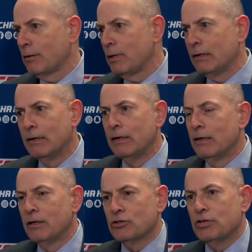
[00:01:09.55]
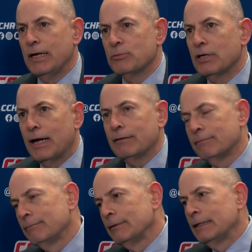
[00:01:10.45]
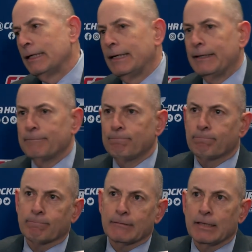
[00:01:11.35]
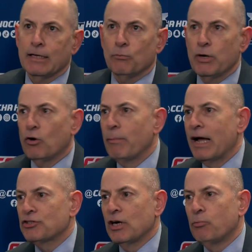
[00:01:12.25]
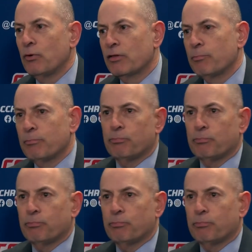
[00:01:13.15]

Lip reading: I mean, there's teams that, again, we don't match up with,